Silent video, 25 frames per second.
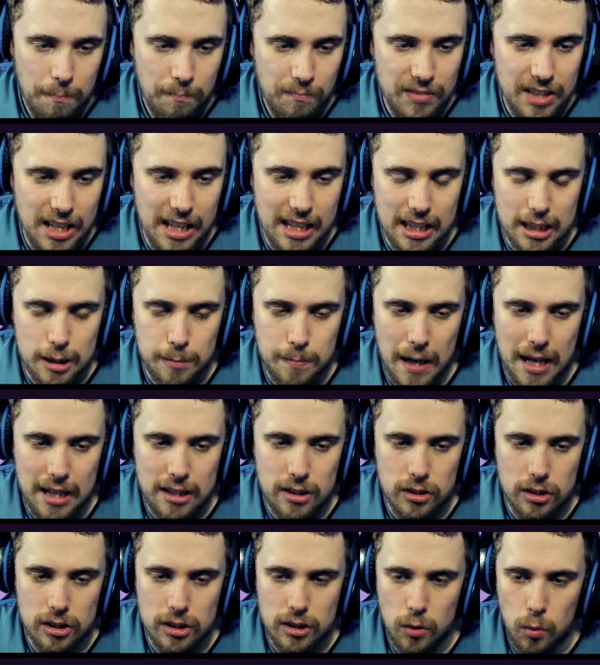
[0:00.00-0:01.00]
They expect
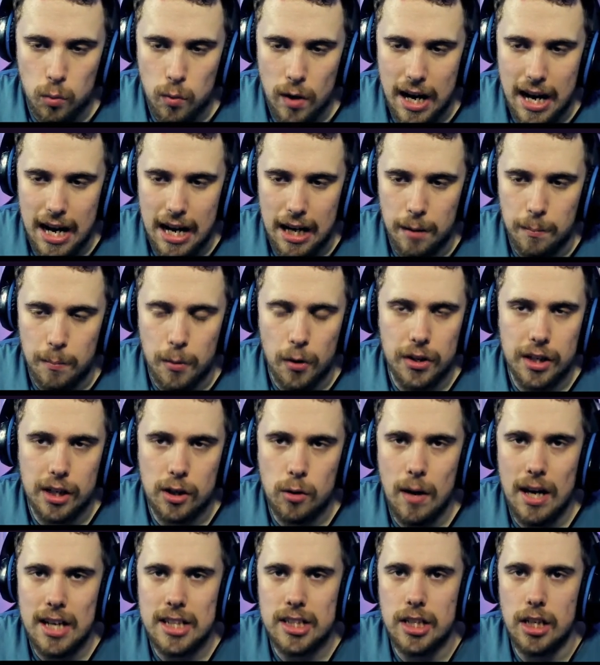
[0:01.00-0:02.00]
us to win, but the
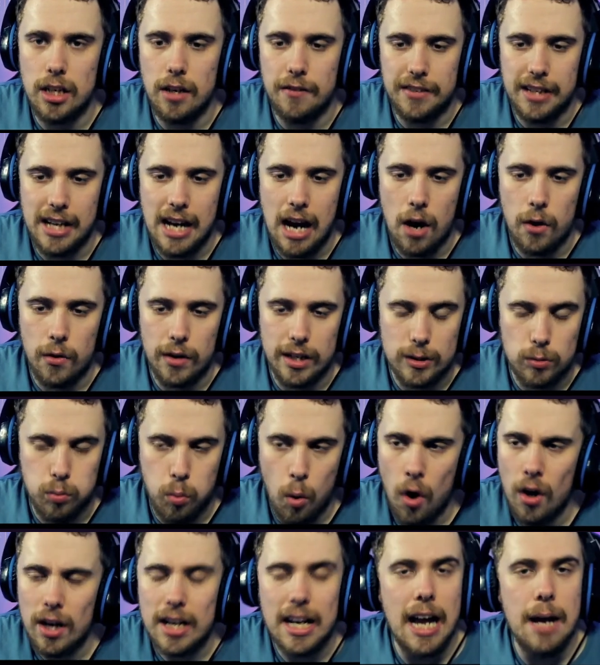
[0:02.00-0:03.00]
question of the hour is,
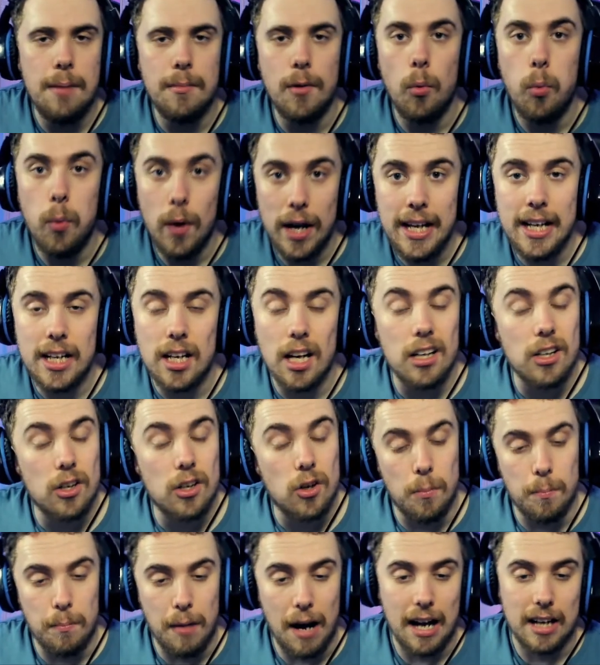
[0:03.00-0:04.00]
what game are we going to
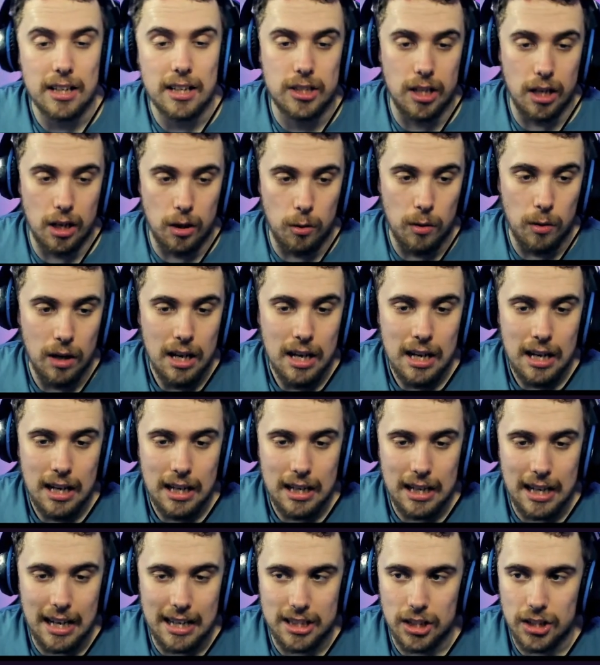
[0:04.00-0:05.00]
come back to,
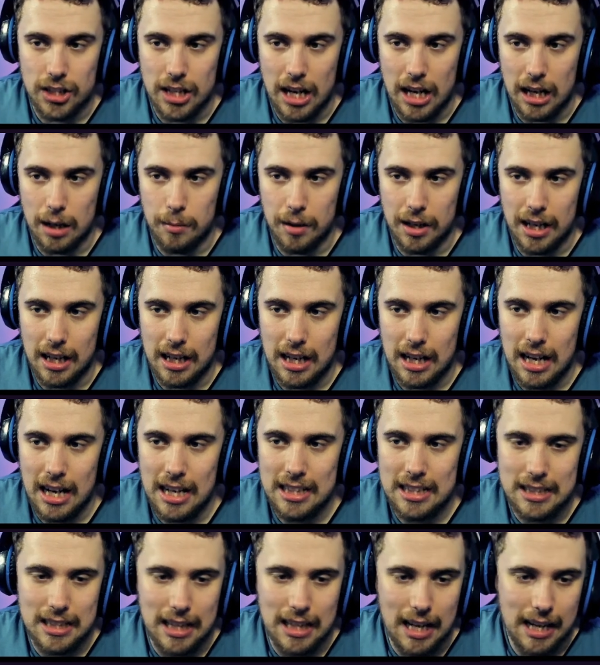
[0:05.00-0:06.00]
ladies and gentlemen? And I
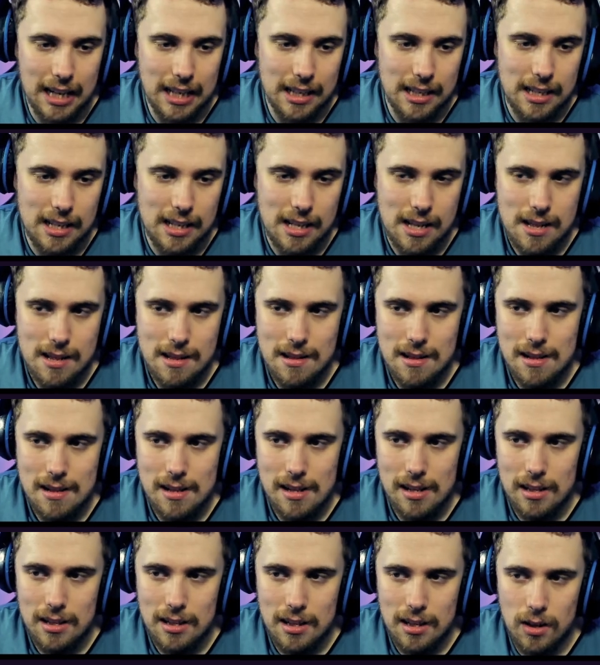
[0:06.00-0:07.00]
think,
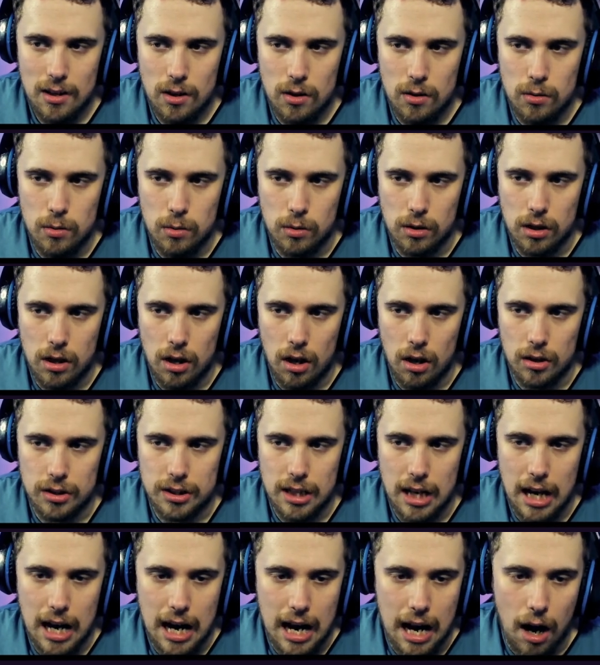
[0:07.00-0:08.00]
oh God,
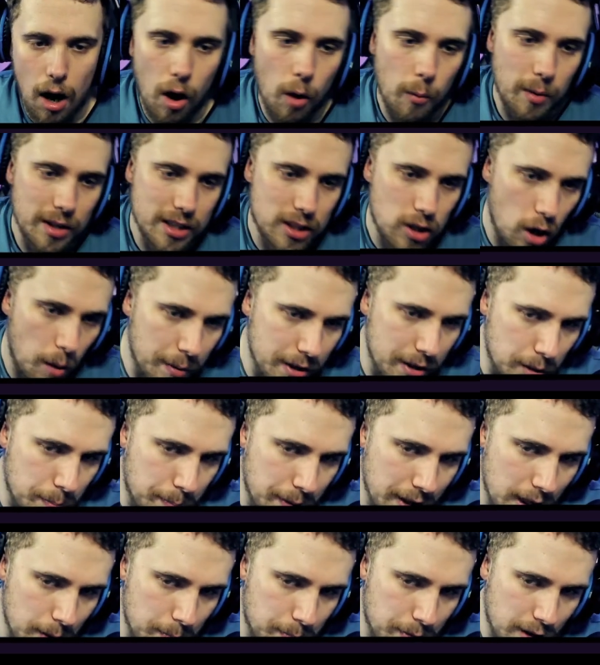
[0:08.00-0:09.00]
it's got to be the
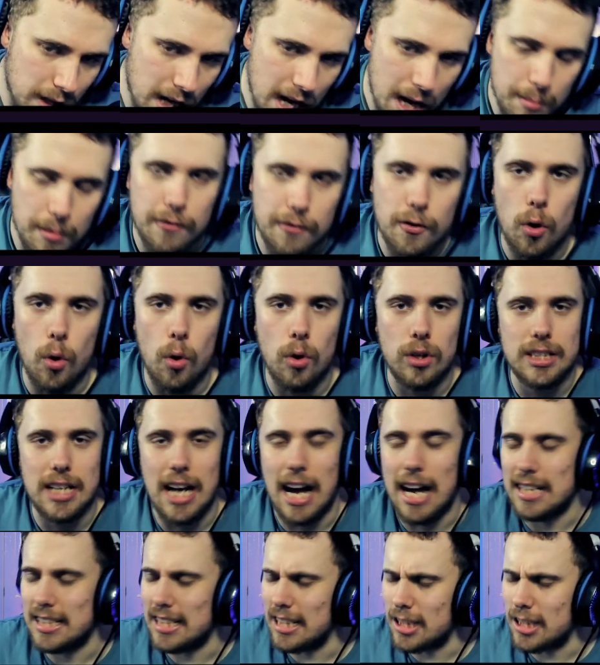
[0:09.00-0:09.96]
Peterborough game. Of course it has.